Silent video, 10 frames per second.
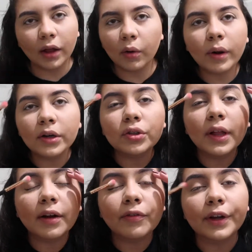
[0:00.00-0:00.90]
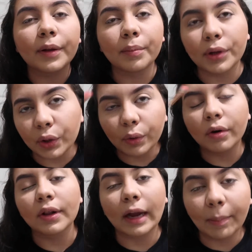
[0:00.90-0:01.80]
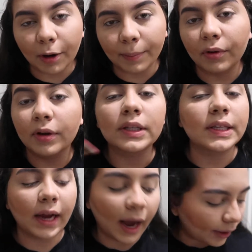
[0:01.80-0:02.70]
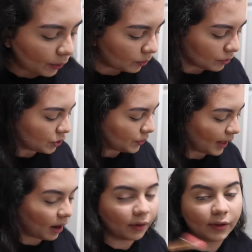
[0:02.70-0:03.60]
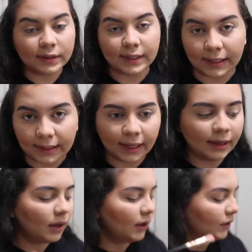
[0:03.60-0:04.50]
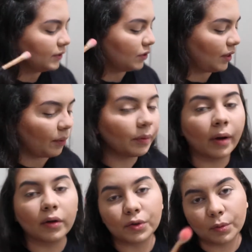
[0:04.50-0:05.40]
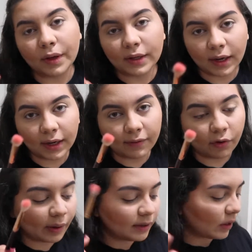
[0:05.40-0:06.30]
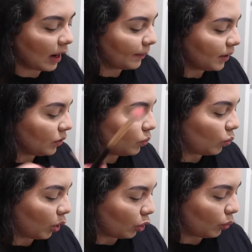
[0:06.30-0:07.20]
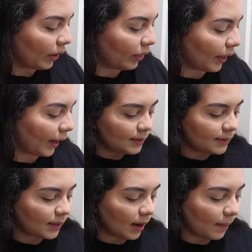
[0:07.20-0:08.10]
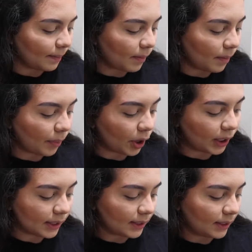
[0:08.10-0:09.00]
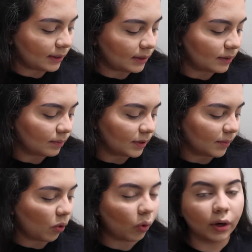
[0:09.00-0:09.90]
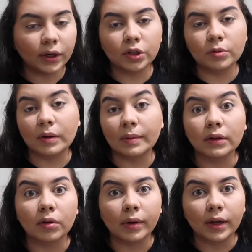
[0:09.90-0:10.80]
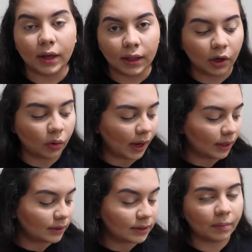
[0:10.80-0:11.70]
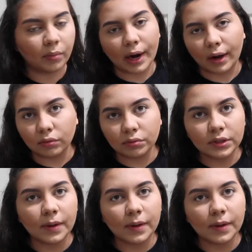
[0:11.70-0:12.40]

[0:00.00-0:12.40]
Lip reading: I don't want to do like a freaking blue or like a purple because like I don't do that on the daily. So that would also be a dead giveaway. So I'm going to work with like some burgundies, some orange, maybe a little bit of yellow, and some brown.